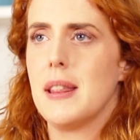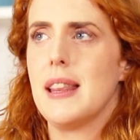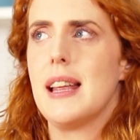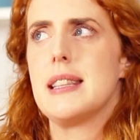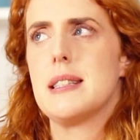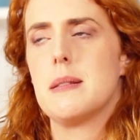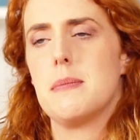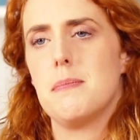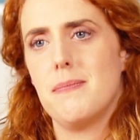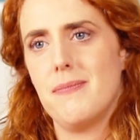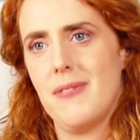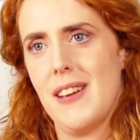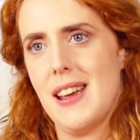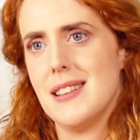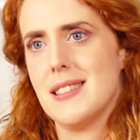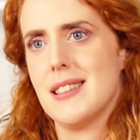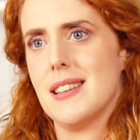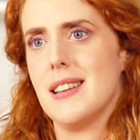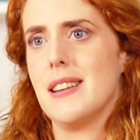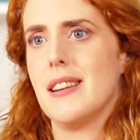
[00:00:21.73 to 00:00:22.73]
let's
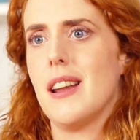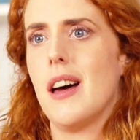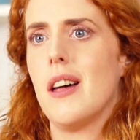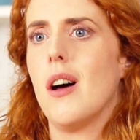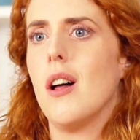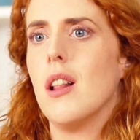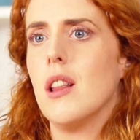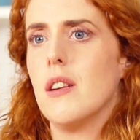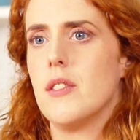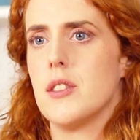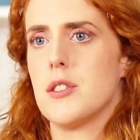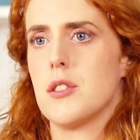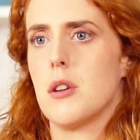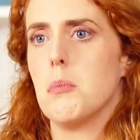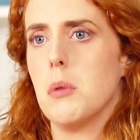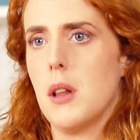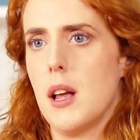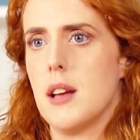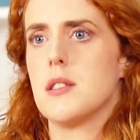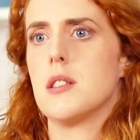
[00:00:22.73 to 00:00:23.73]
face it, not all of us are
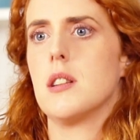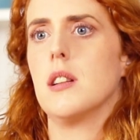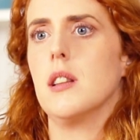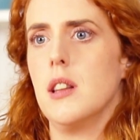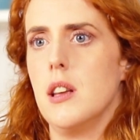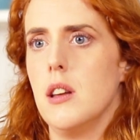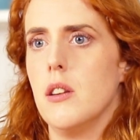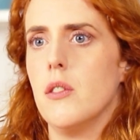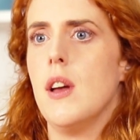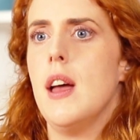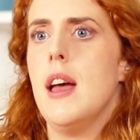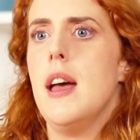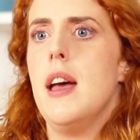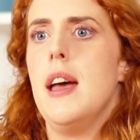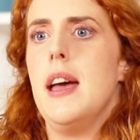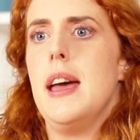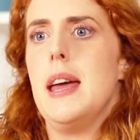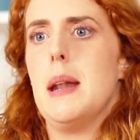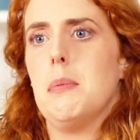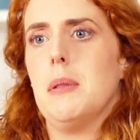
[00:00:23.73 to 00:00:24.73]
blessed to live
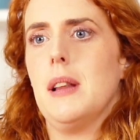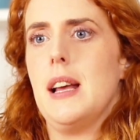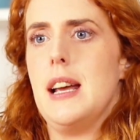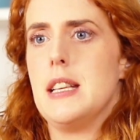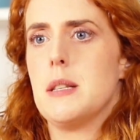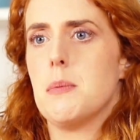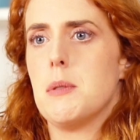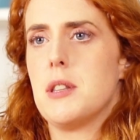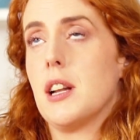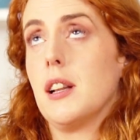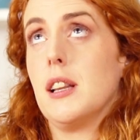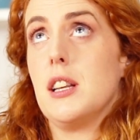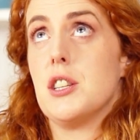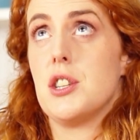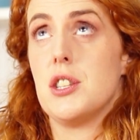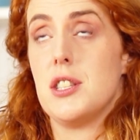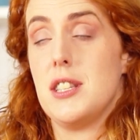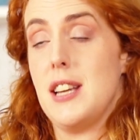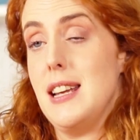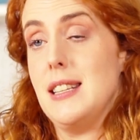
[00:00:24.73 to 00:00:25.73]
in a place with
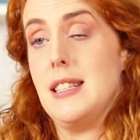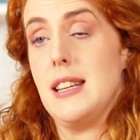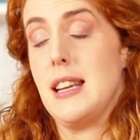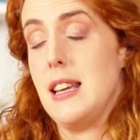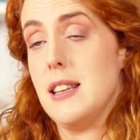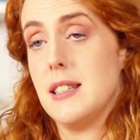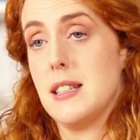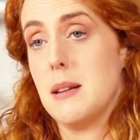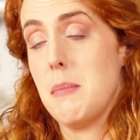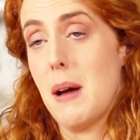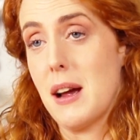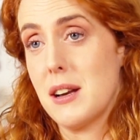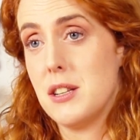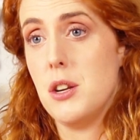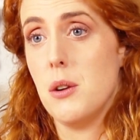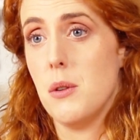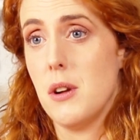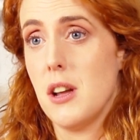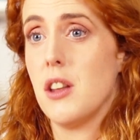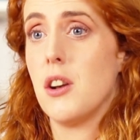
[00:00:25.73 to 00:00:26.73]
delicious tasting yeast and
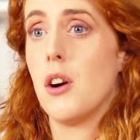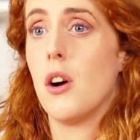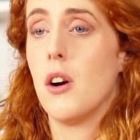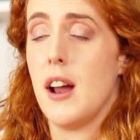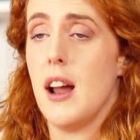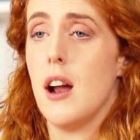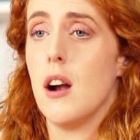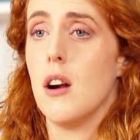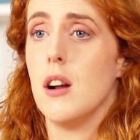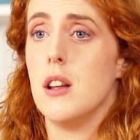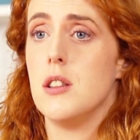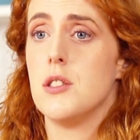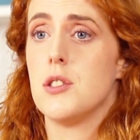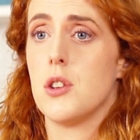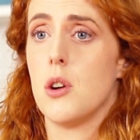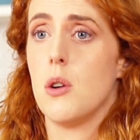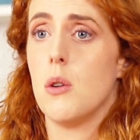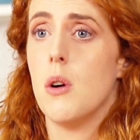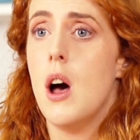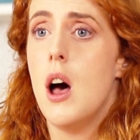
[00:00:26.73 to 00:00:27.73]
bacteria in our air. And
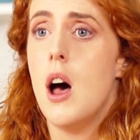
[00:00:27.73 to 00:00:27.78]
so